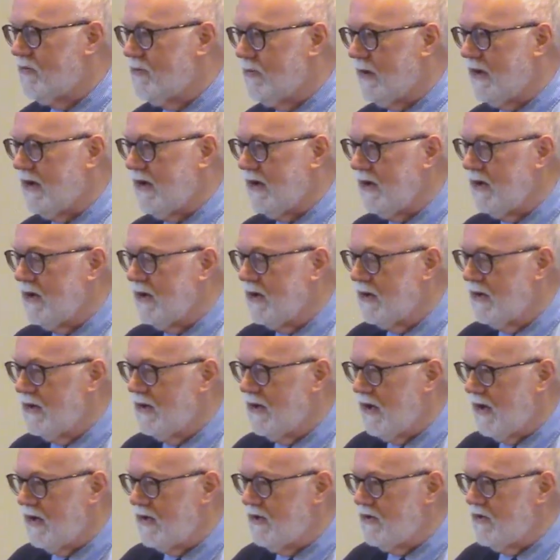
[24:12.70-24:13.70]
be
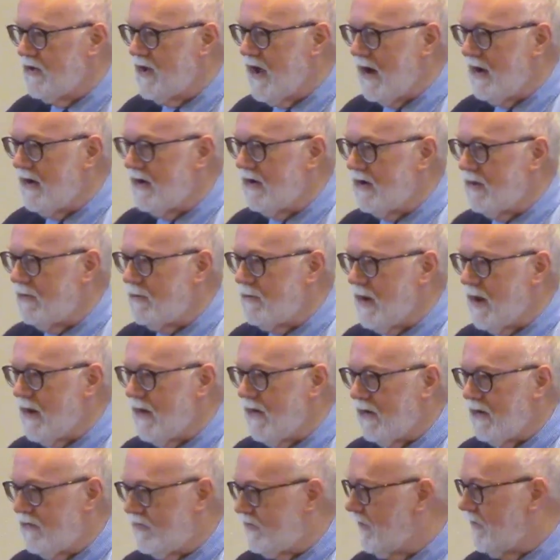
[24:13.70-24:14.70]
uh, united in
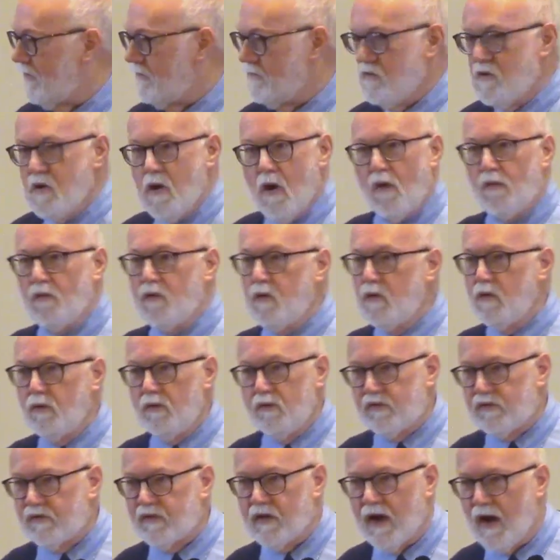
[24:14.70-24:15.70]
marriage. No
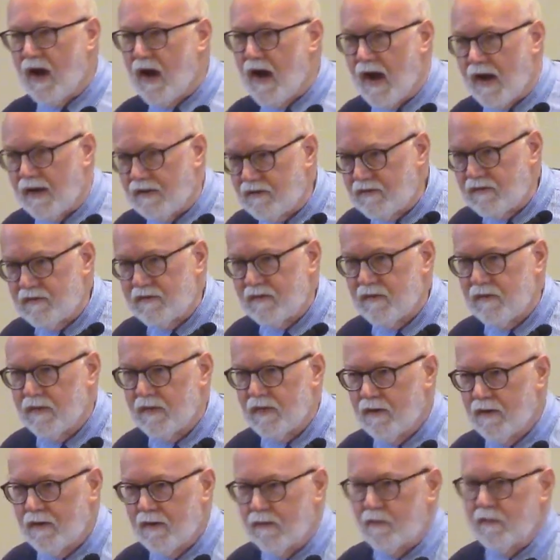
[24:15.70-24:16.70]
news to us.
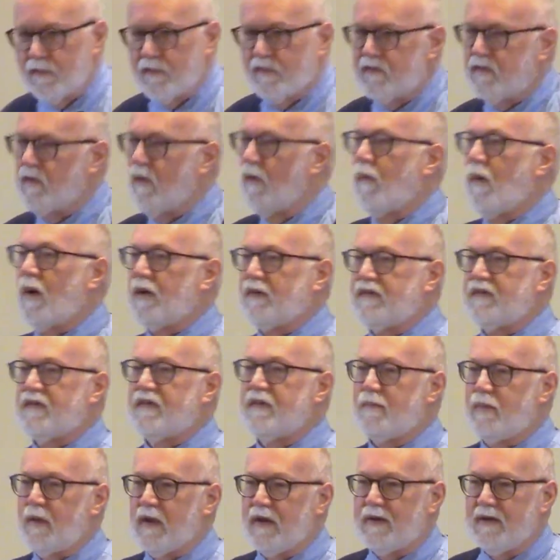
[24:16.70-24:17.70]
So what's the
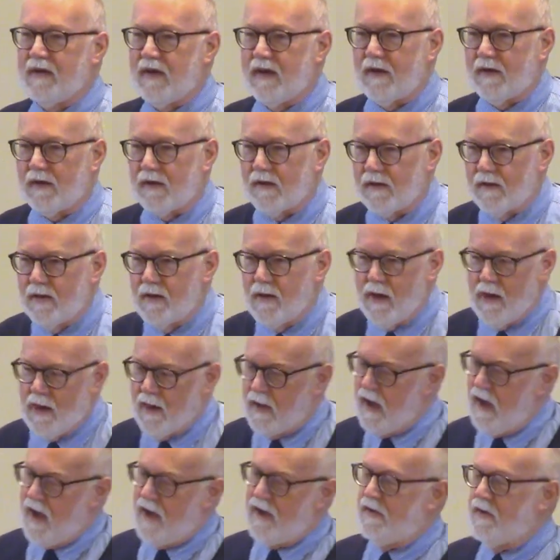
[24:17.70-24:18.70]
big deal?
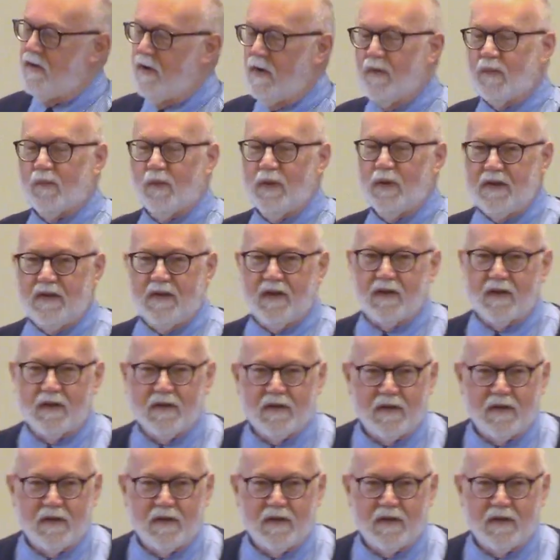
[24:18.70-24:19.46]
I don't know. Read the,